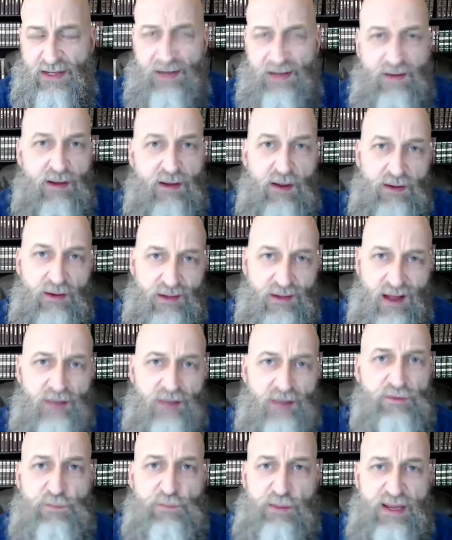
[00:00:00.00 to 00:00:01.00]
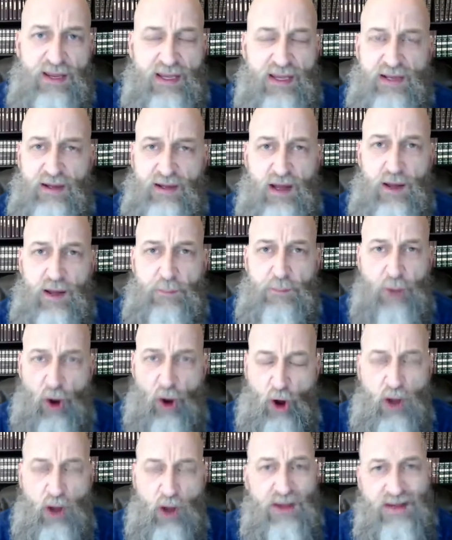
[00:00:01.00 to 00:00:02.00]
not speaking up on
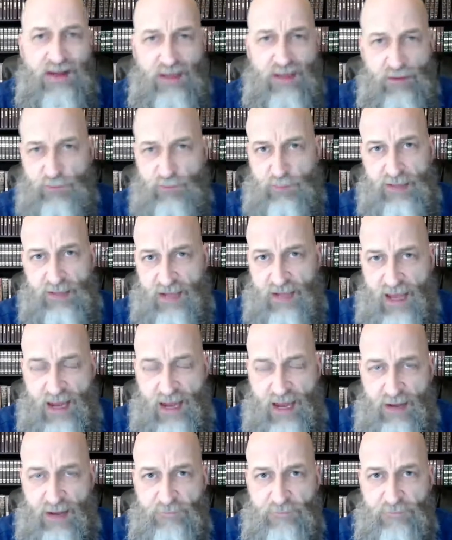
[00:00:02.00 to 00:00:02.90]
his behalf.